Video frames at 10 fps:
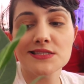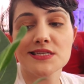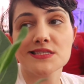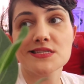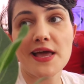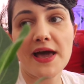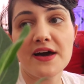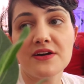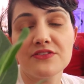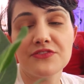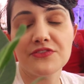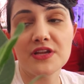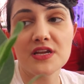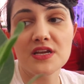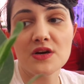Doesn't have
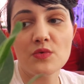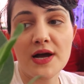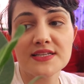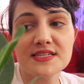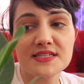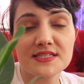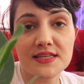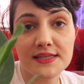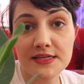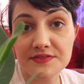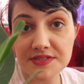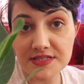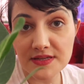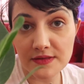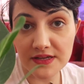the waxiness on the leaves
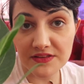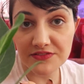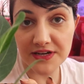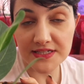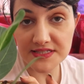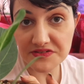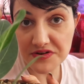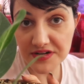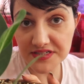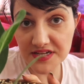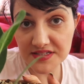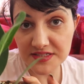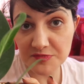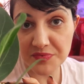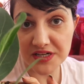like the Ficus lyrata
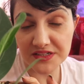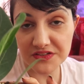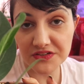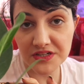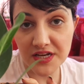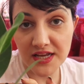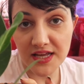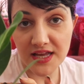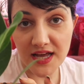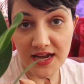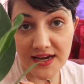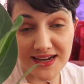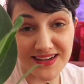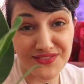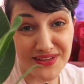does, but I
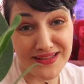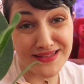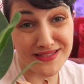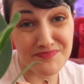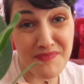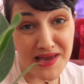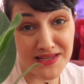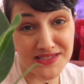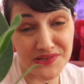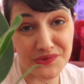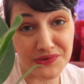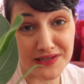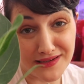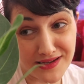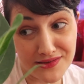kind of like this matte
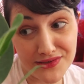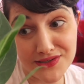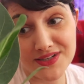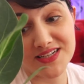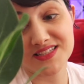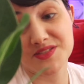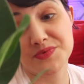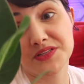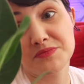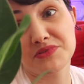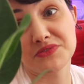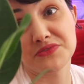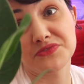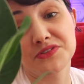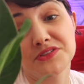green color. It's really
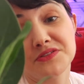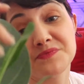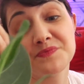beautiful.